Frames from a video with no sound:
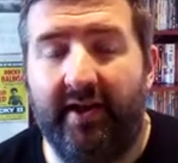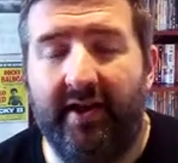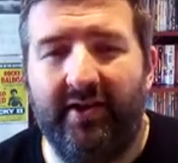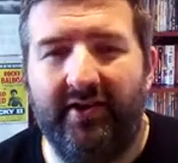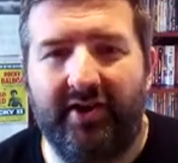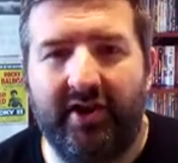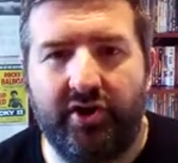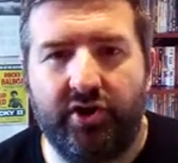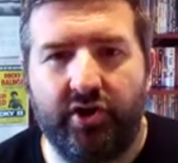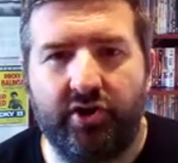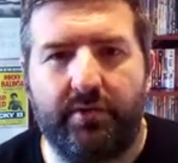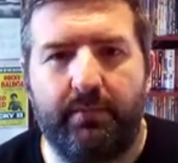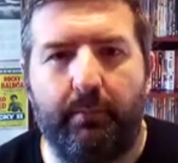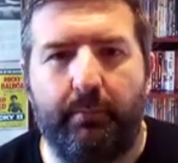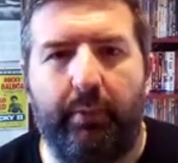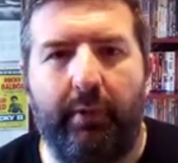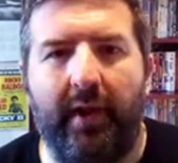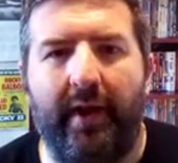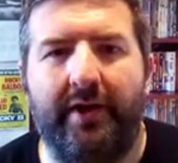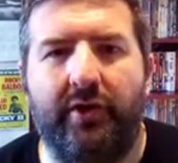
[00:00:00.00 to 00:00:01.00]
They just
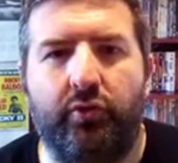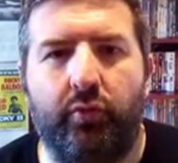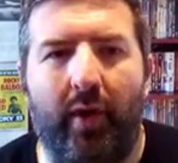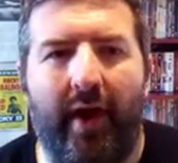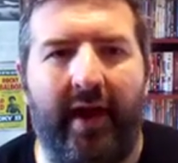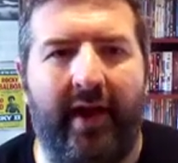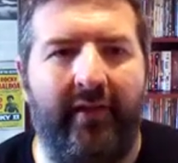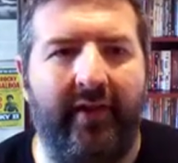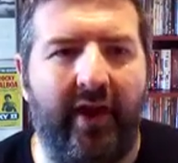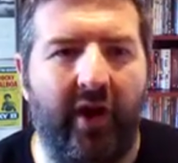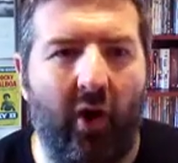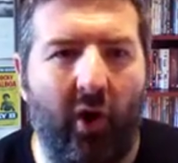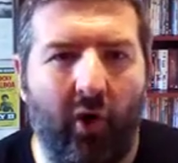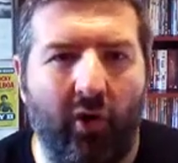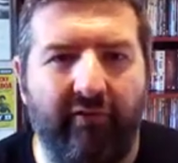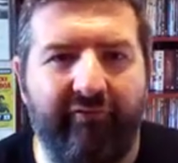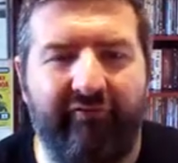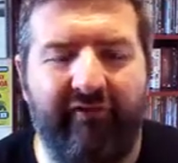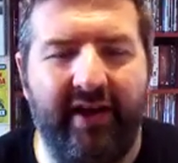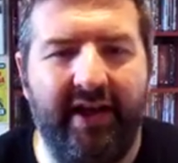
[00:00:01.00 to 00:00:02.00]
play great and they all
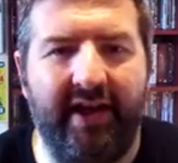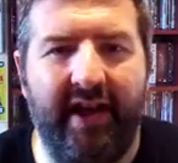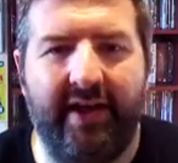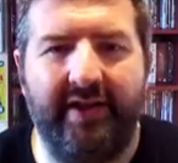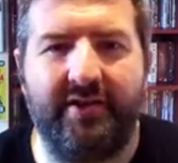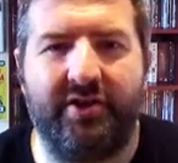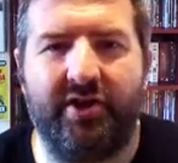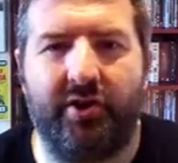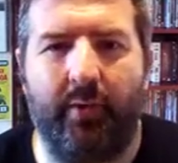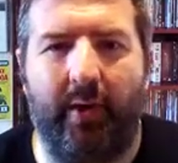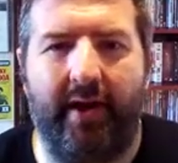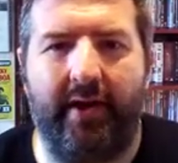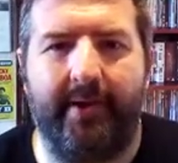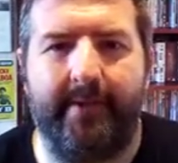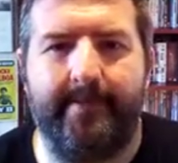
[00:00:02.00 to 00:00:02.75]
feed into it.